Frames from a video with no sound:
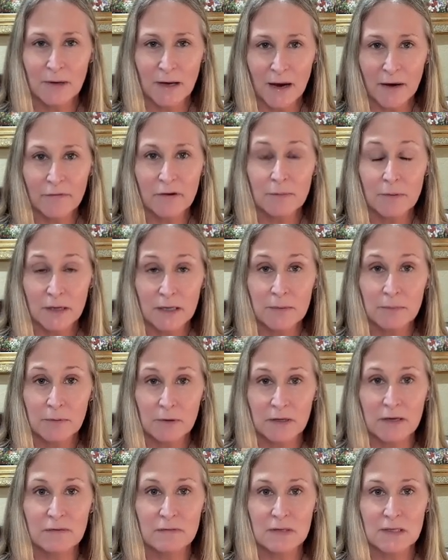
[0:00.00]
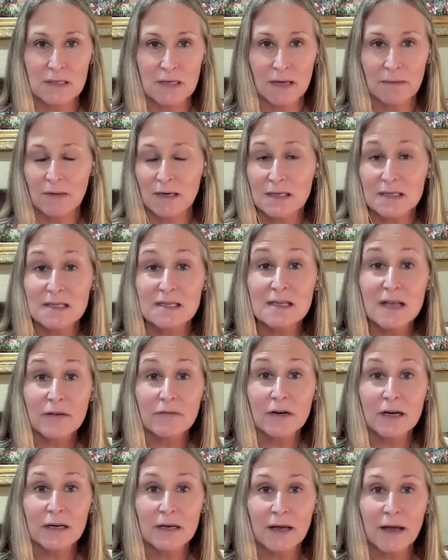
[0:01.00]
everybody believed the same. That's never
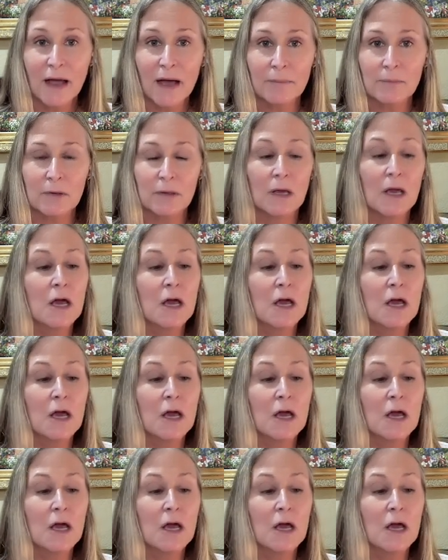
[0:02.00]
going to happen.